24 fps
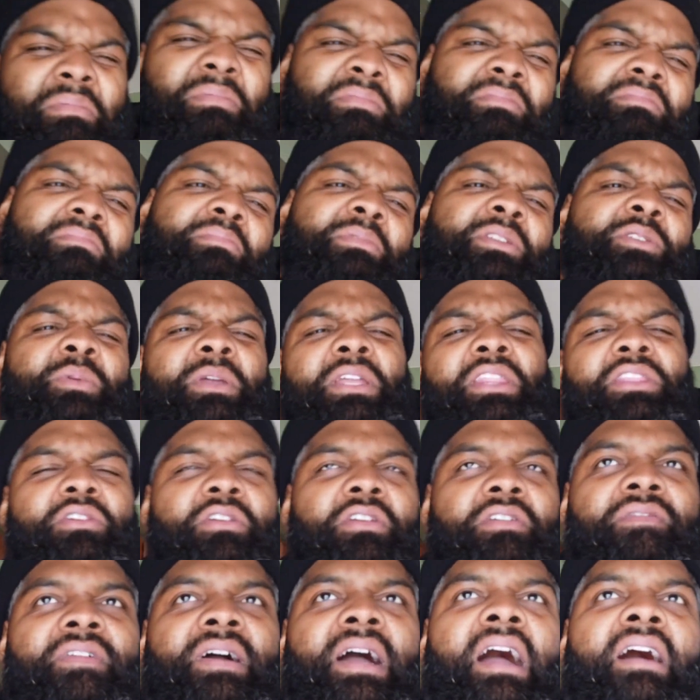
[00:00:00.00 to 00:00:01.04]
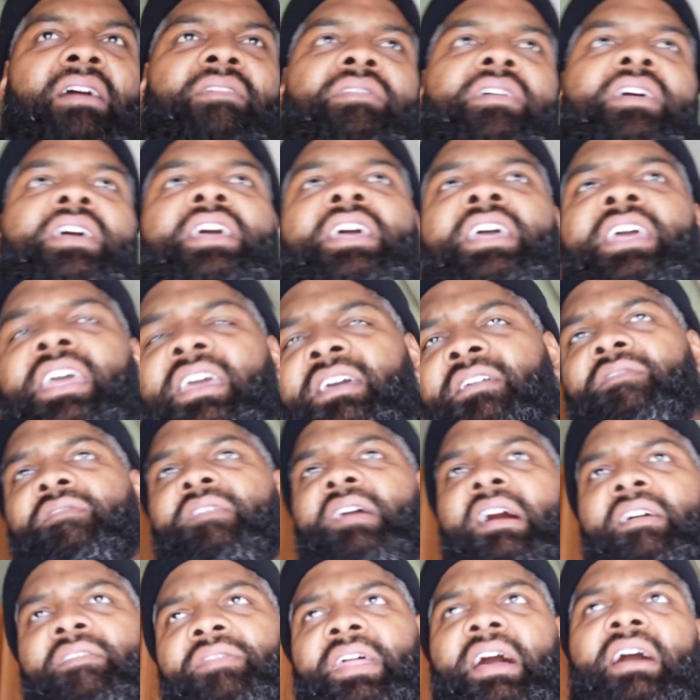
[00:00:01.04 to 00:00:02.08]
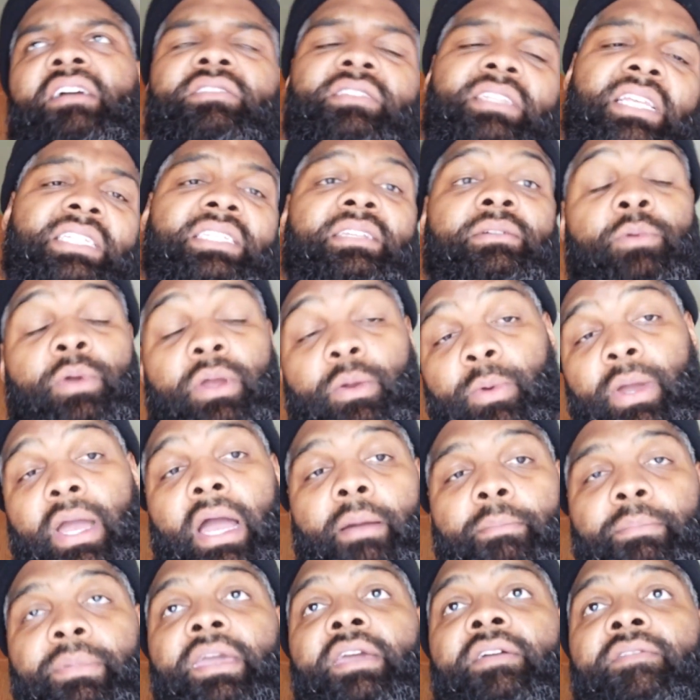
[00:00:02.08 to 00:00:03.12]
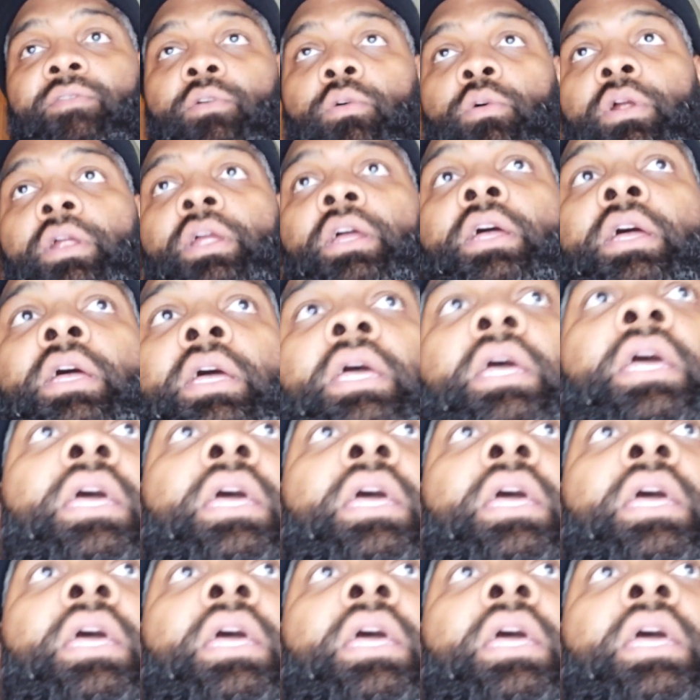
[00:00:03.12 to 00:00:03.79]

I'll between thirty-five and five thousand. That's somewhere where I'll bid for it.